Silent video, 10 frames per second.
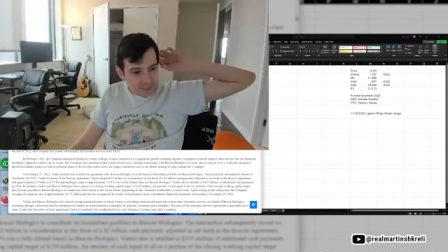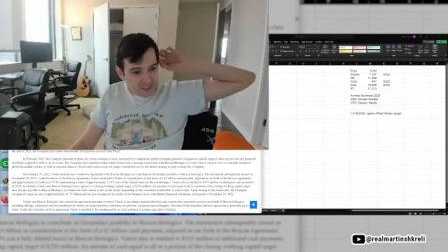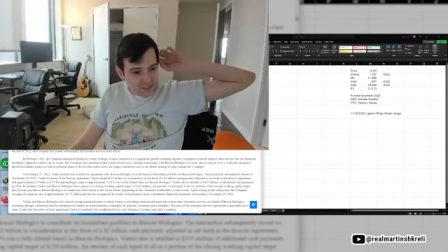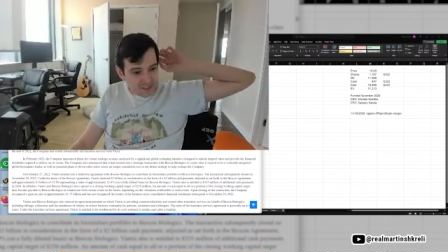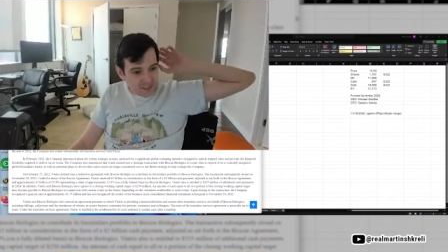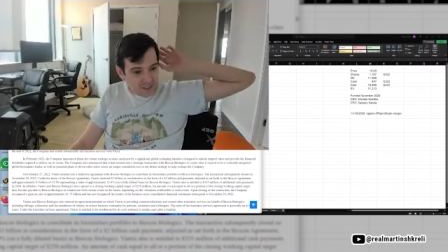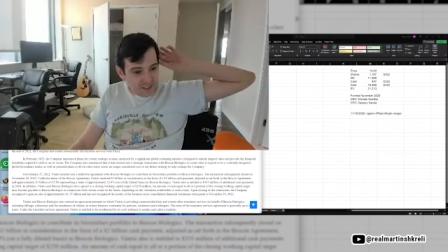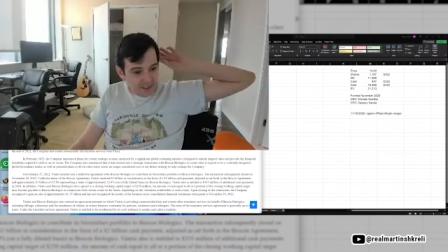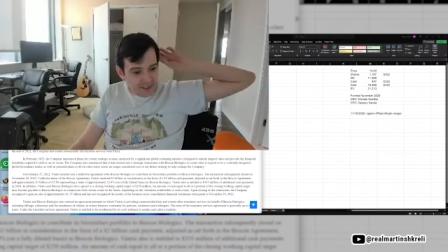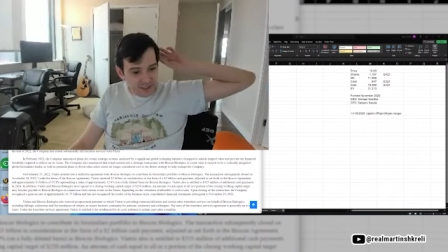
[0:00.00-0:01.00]
So I guess, you
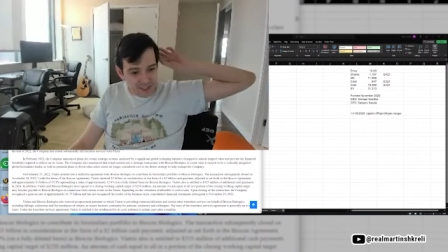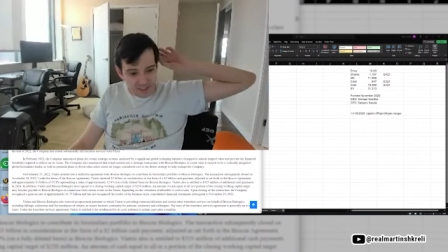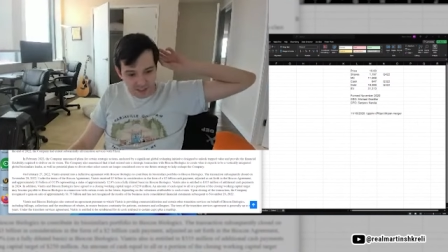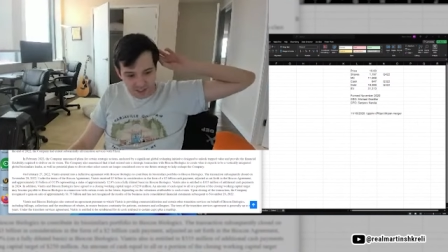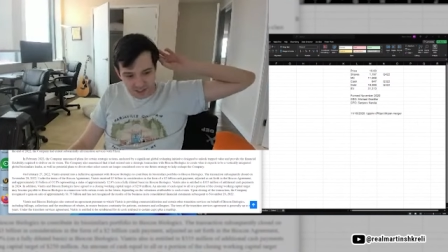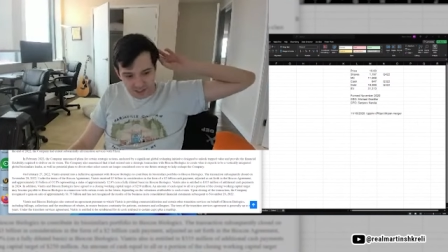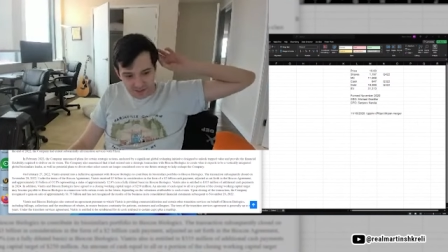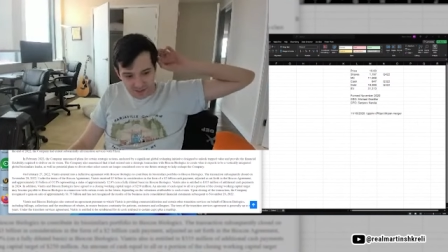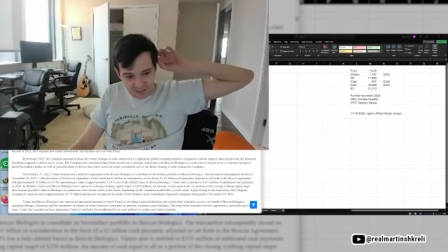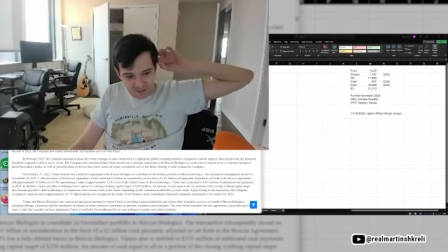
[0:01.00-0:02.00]
know, there is an auction
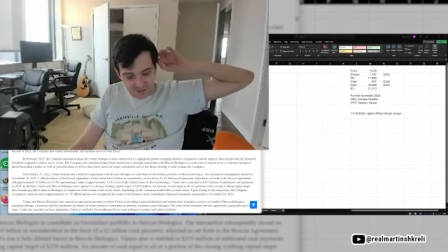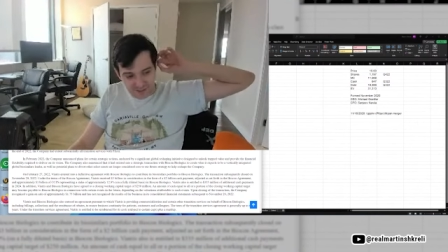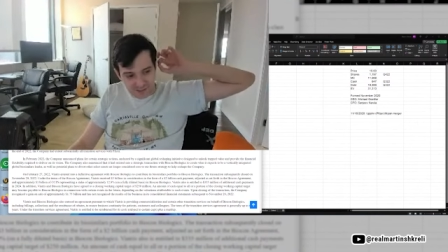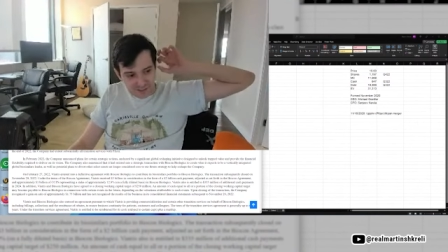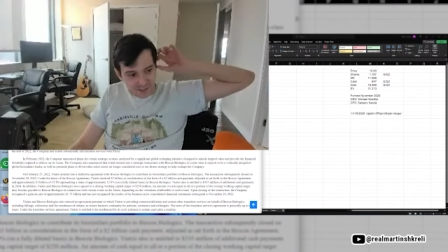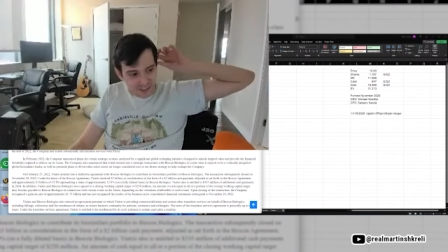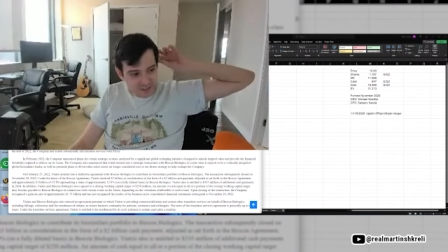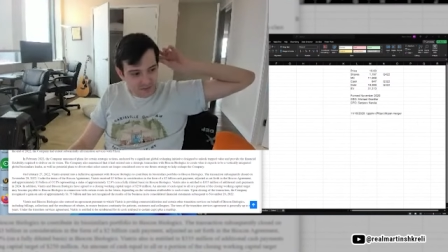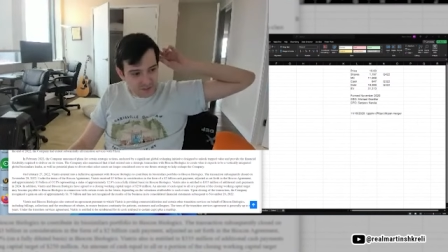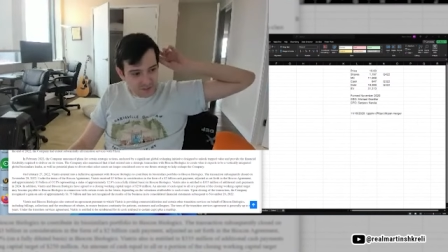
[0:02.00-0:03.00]
going on for
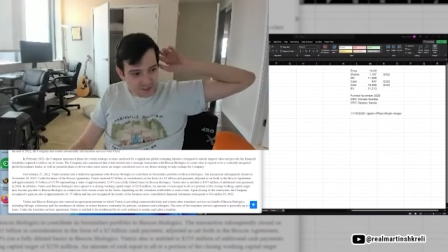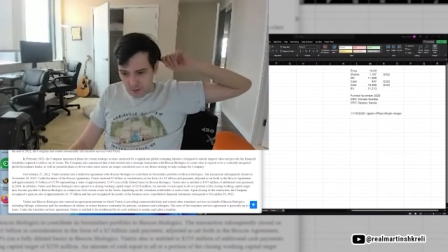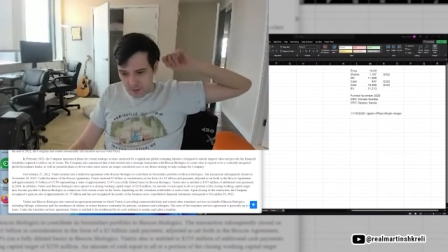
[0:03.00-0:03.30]
SVBs.